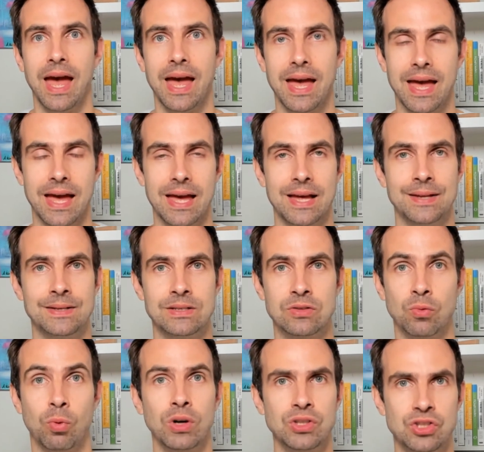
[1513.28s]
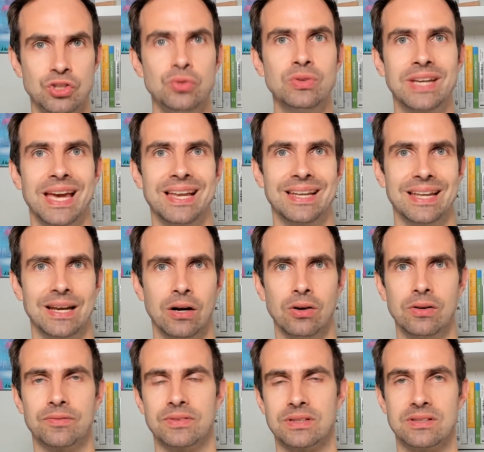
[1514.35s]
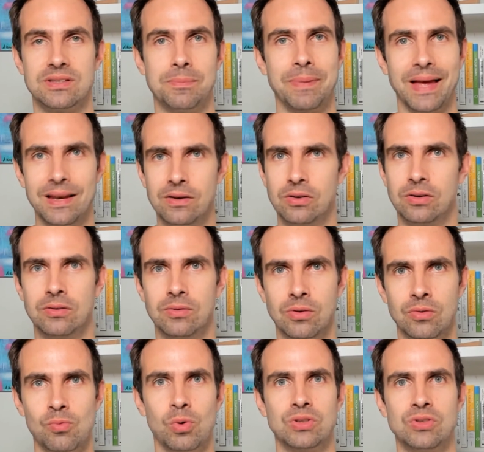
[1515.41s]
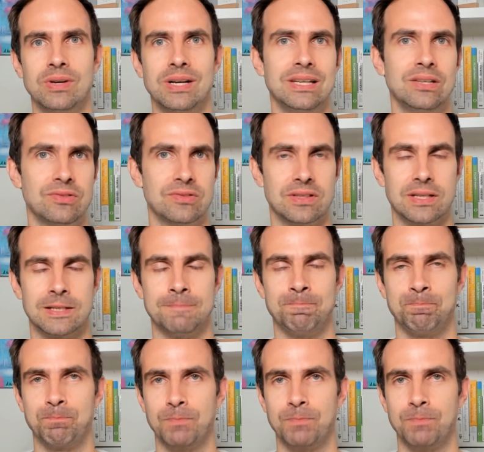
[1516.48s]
and what you can get out of it, depending on what you are interested in.